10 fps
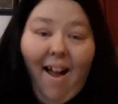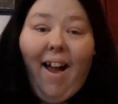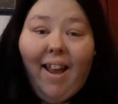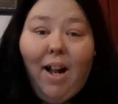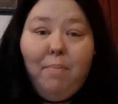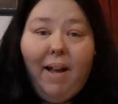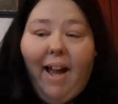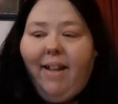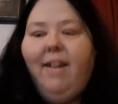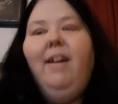And I'm
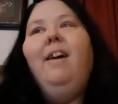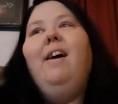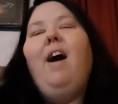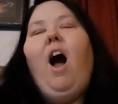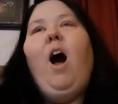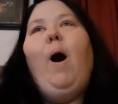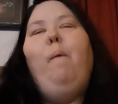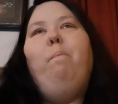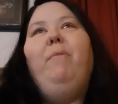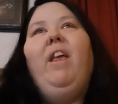back.
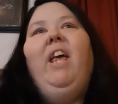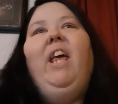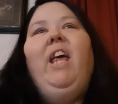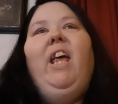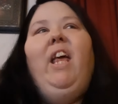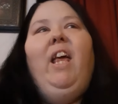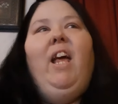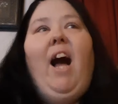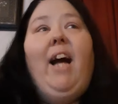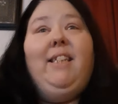I
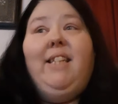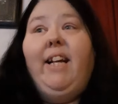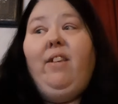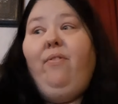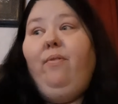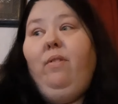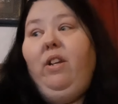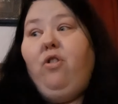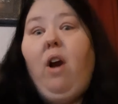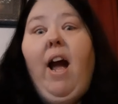had to take
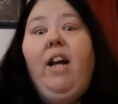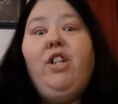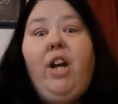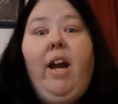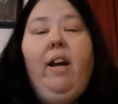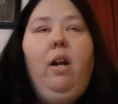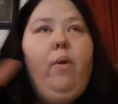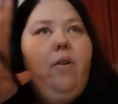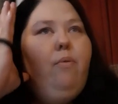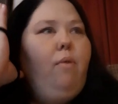the trash can
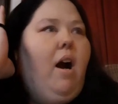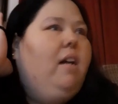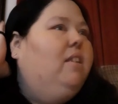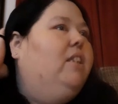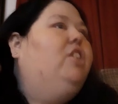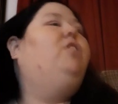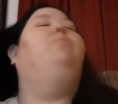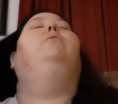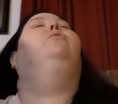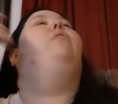away from Roxy. She
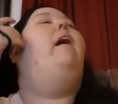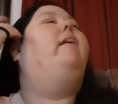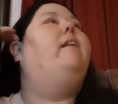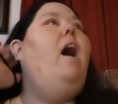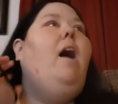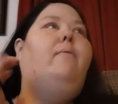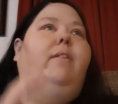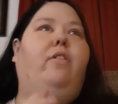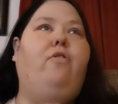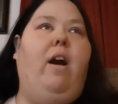wanted to try to dive
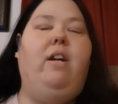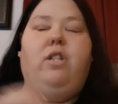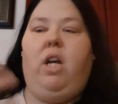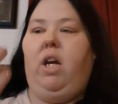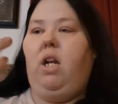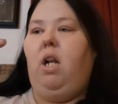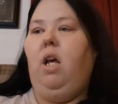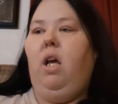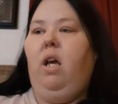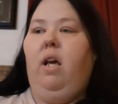in the trash can.
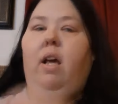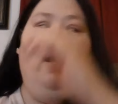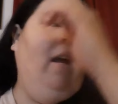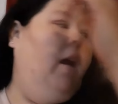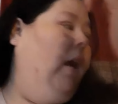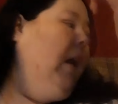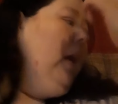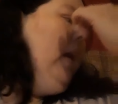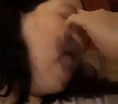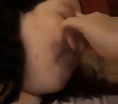
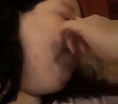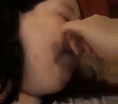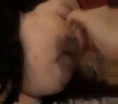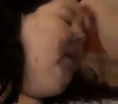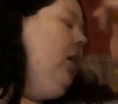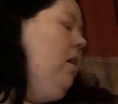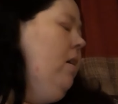Anyway,